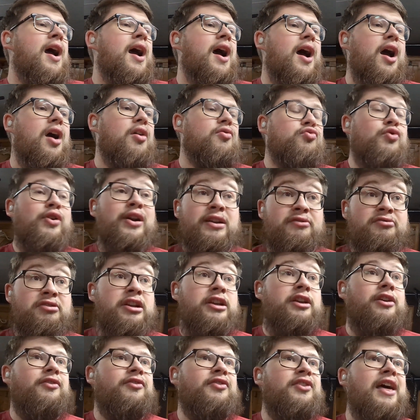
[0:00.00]
Really
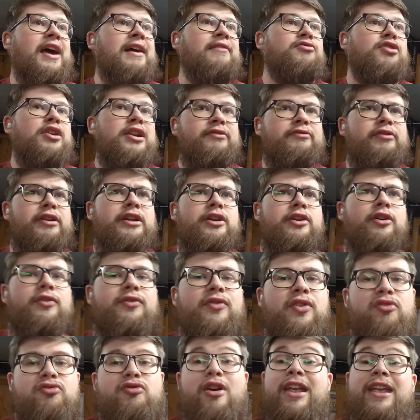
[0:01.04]
good for that, really good
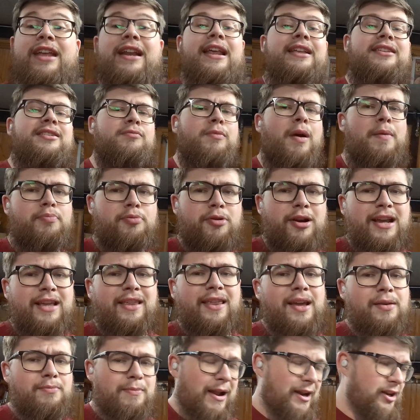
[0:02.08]
for regulating my
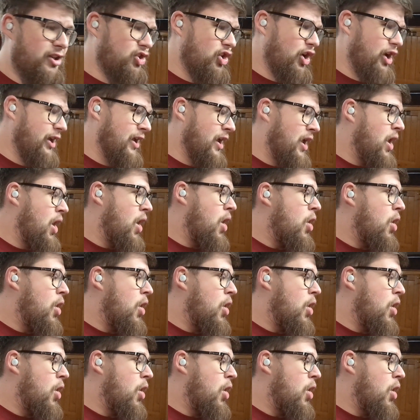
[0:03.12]
breathing, managing